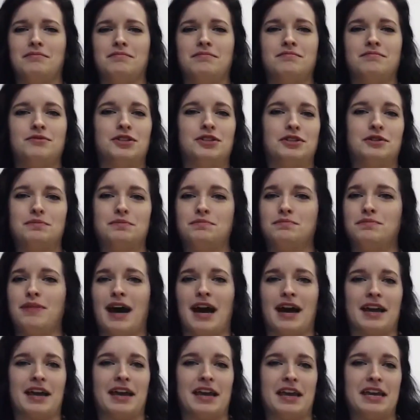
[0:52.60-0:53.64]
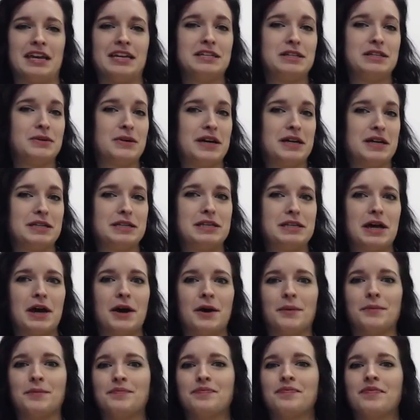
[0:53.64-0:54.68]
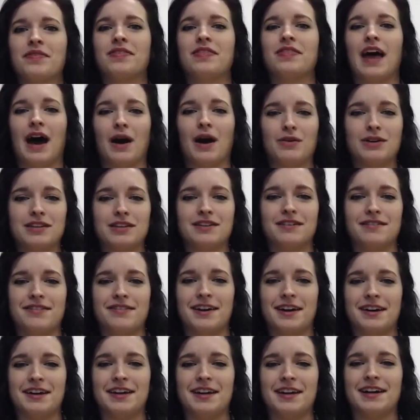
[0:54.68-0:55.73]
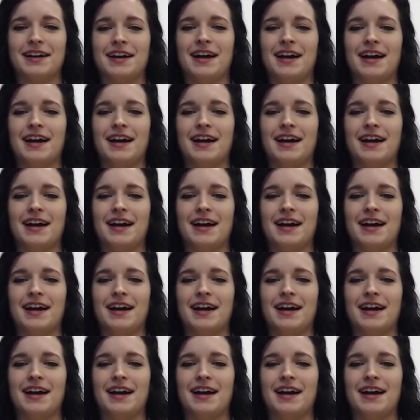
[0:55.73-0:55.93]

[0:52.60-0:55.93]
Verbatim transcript: just backing into it. So that was a failure.